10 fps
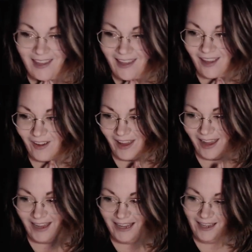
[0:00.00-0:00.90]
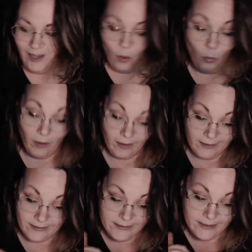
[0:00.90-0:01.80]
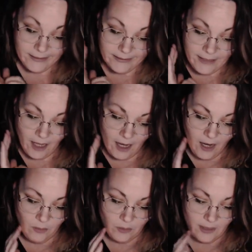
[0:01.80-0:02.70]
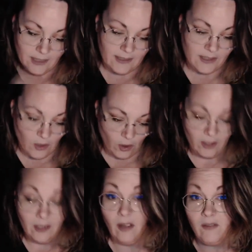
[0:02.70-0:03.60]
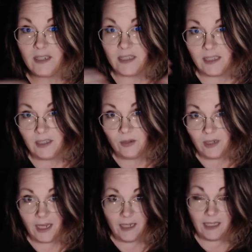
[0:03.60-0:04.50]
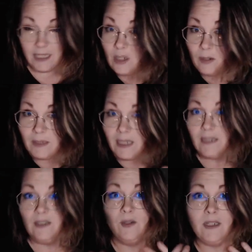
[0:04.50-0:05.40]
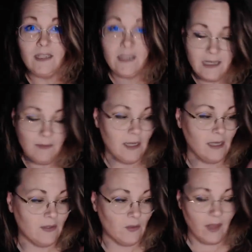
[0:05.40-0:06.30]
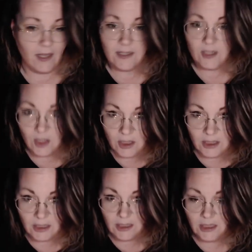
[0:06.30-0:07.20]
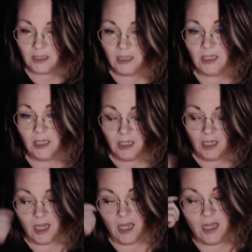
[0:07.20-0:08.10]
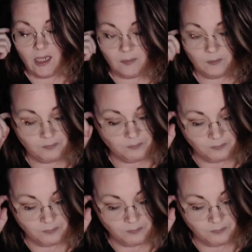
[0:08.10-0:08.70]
Okay, well, I guess then I will get started. Obviously, you can hear me and you can see me, so that's good. Um,